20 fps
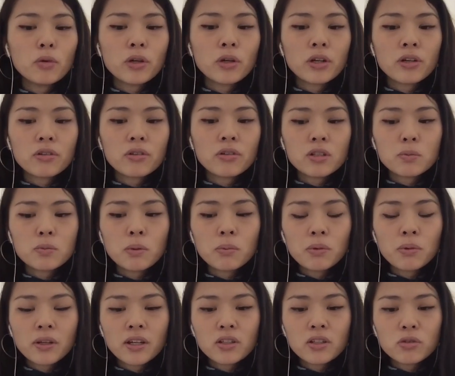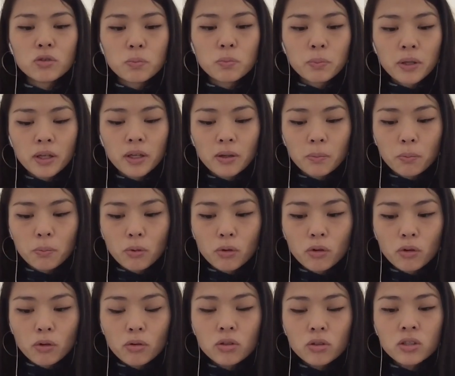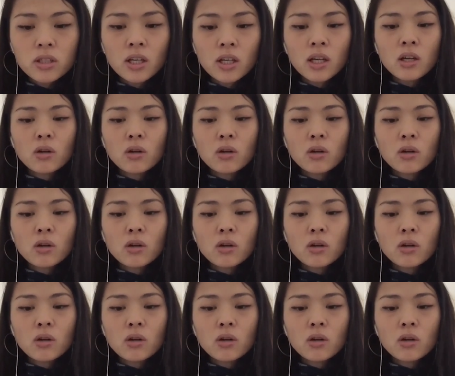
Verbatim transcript: where this publication is being produced,